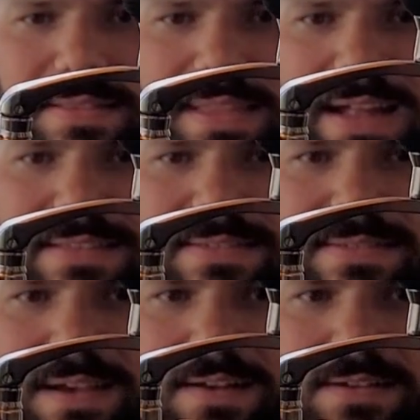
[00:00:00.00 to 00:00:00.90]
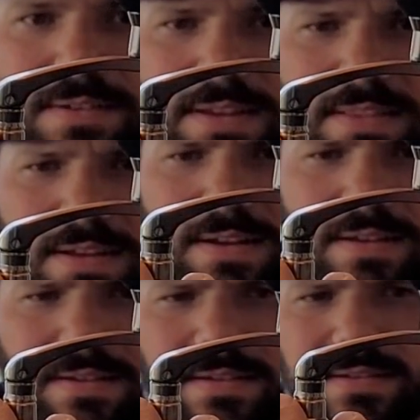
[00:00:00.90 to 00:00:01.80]
That's solid right there.
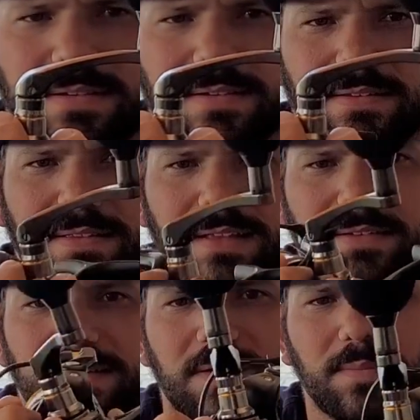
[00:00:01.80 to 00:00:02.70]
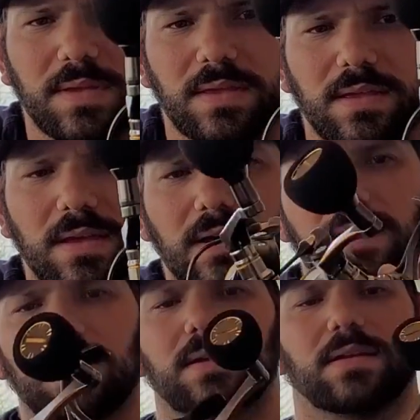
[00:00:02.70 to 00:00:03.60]
That's going to be it's